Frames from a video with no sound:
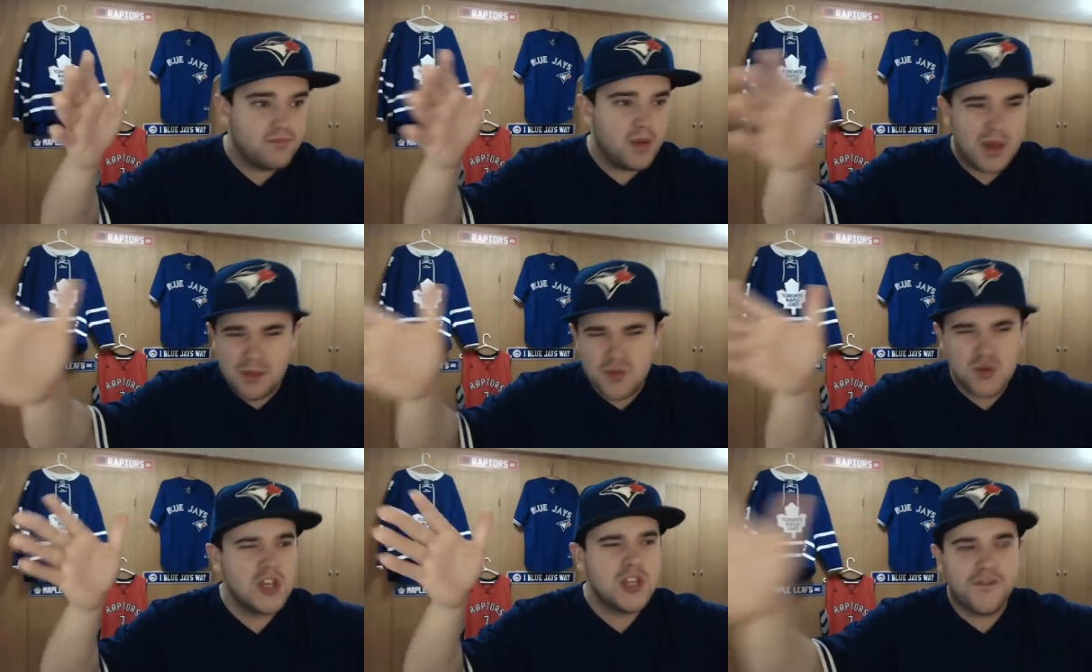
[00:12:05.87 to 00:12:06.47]

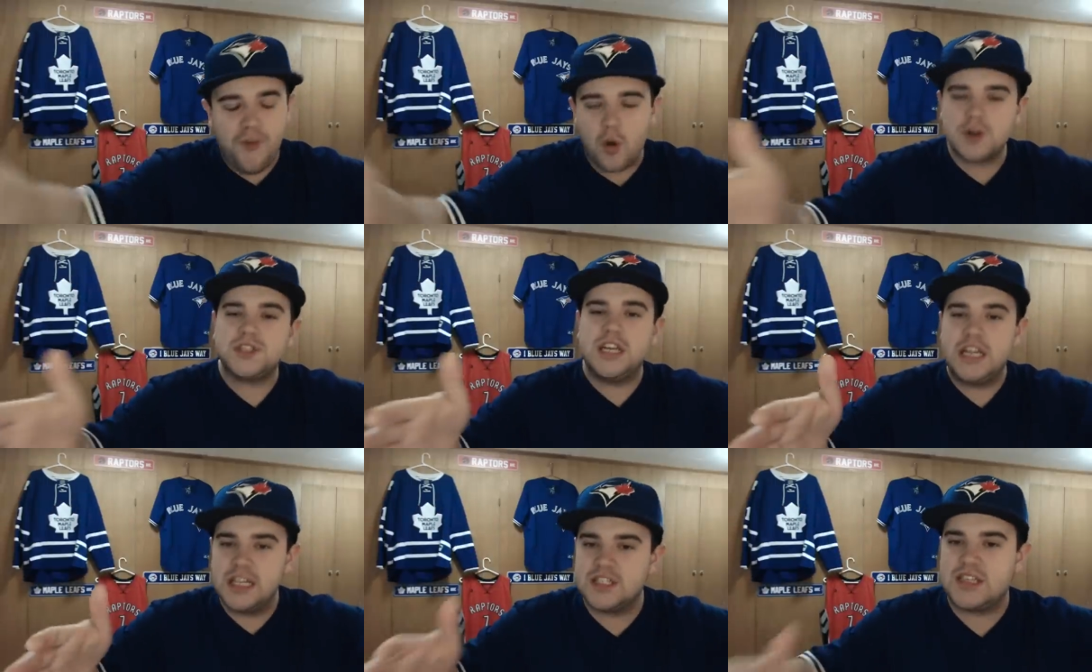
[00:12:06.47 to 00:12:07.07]
between the
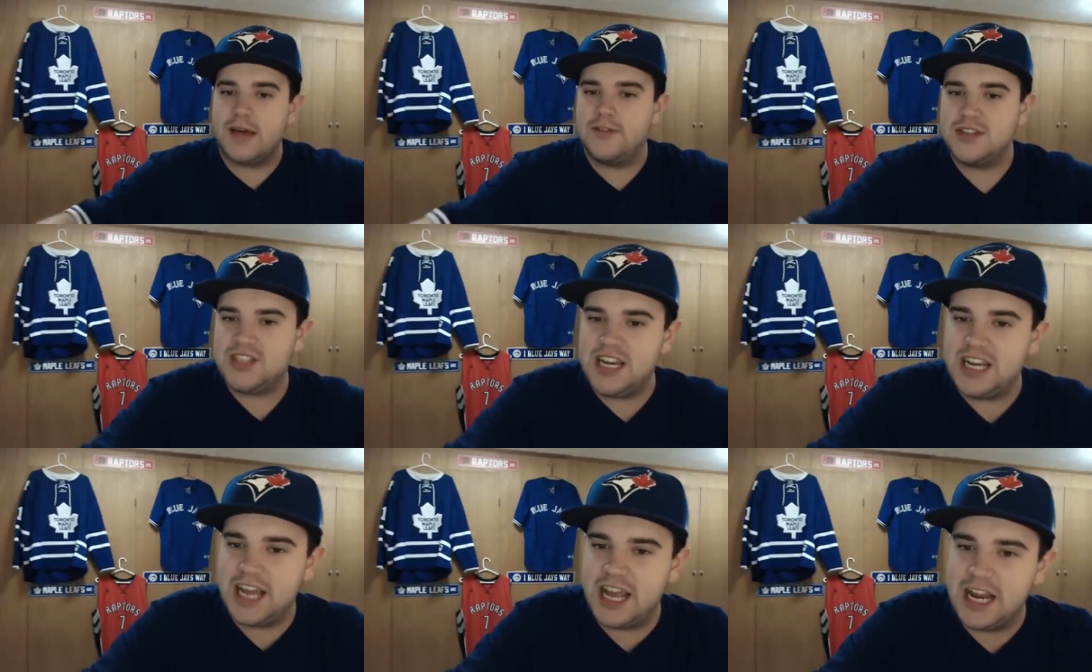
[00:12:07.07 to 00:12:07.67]
14 and
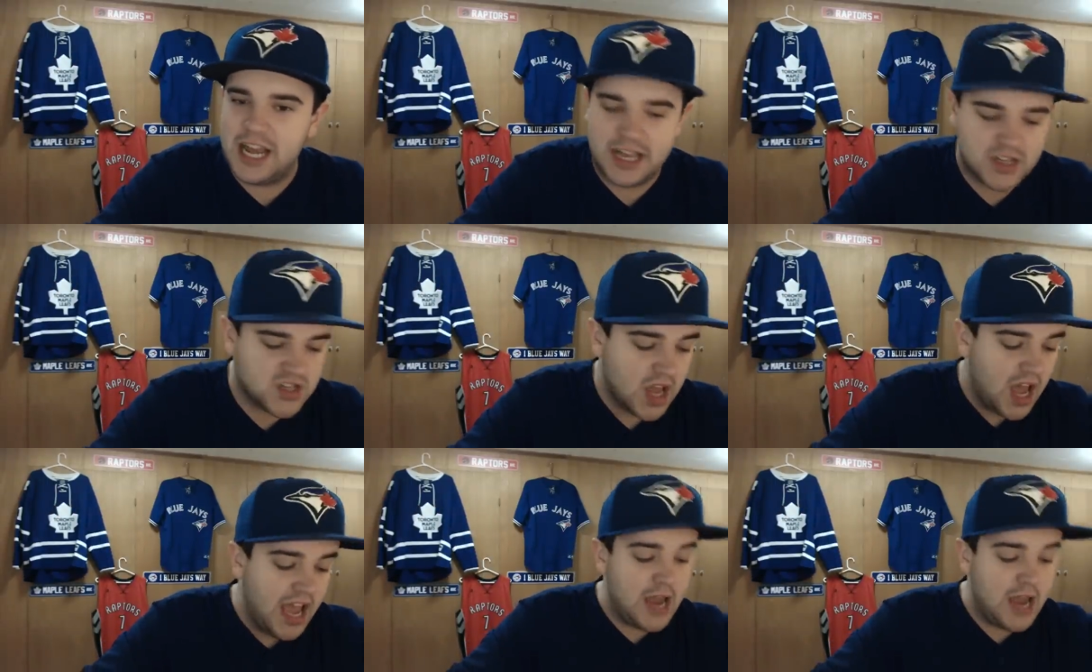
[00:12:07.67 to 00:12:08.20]
17 innings.